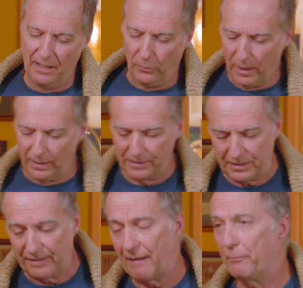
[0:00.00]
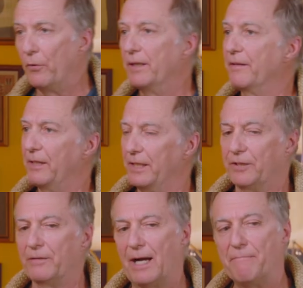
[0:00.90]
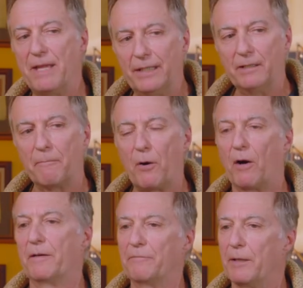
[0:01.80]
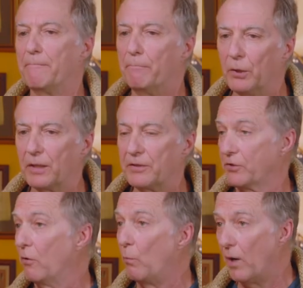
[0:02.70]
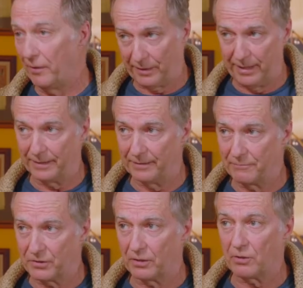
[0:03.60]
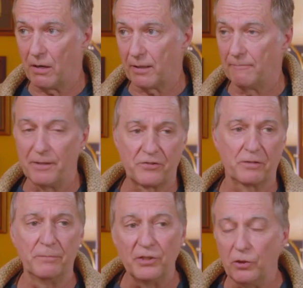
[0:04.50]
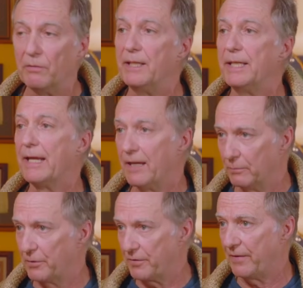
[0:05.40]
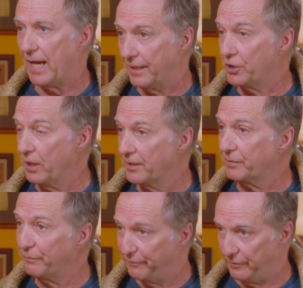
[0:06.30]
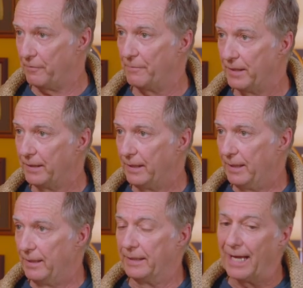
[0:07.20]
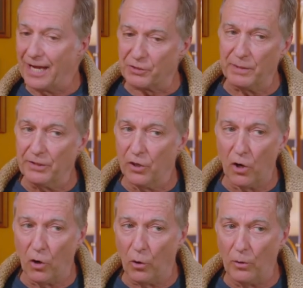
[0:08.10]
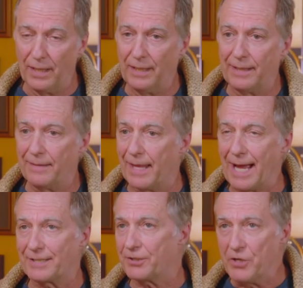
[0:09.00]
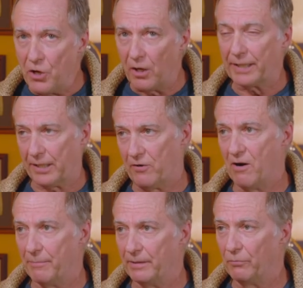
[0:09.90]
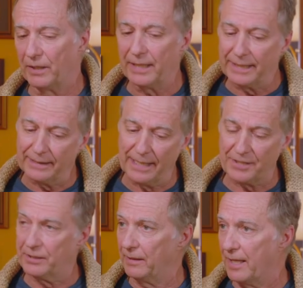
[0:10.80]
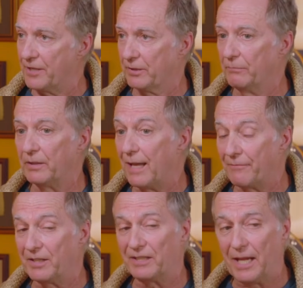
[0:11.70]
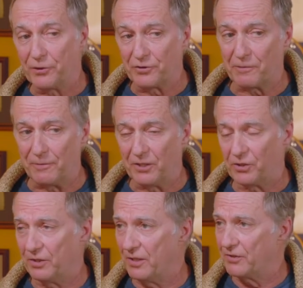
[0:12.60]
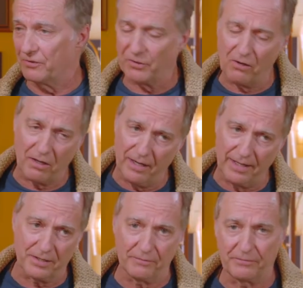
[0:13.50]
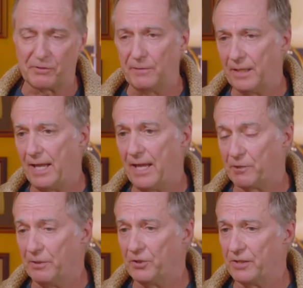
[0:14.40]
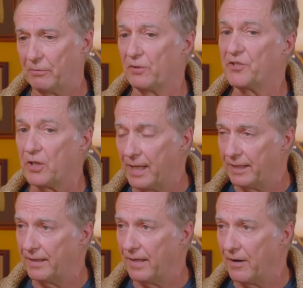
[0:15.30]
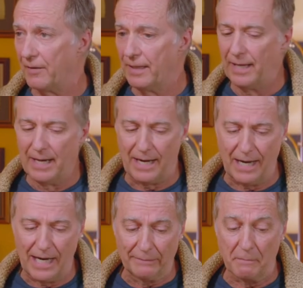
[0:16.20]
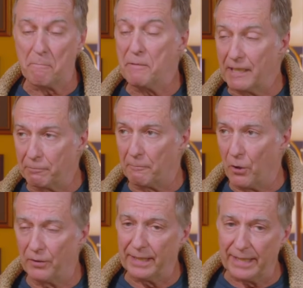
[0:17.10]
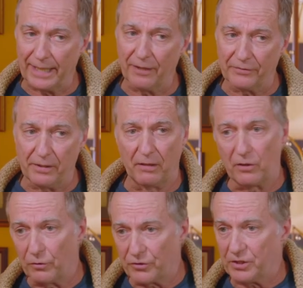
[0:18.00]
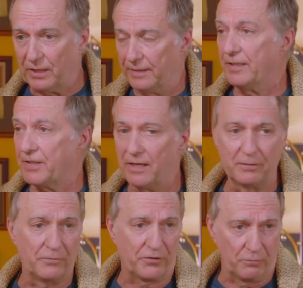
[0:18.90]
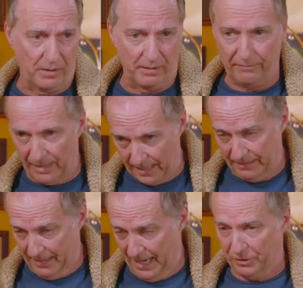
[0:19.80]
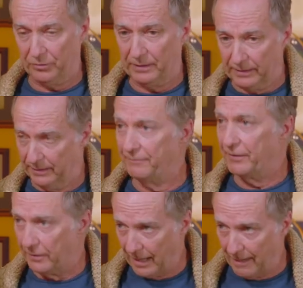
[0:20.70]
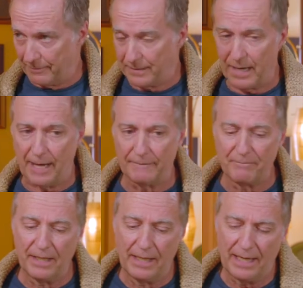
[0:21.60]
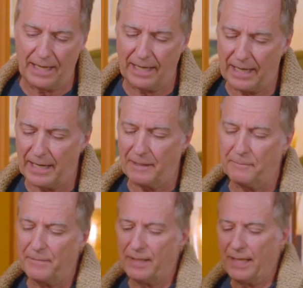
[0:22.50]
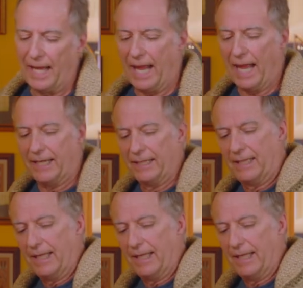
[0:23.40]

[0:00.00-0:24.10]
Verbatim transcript: Well, to that point, and thank you. I made it a part of my book. It's called Wild Kingdoms to talk about some of the unique animals I've had a chance to film. And as we know, that's not common. We're getting less and less, and we have endangered species. There's all kinds of uh, species that were sighted now. Uh, and I'm a big proponent get out there, go see these animals where they naturally live in their habitat. Uh, and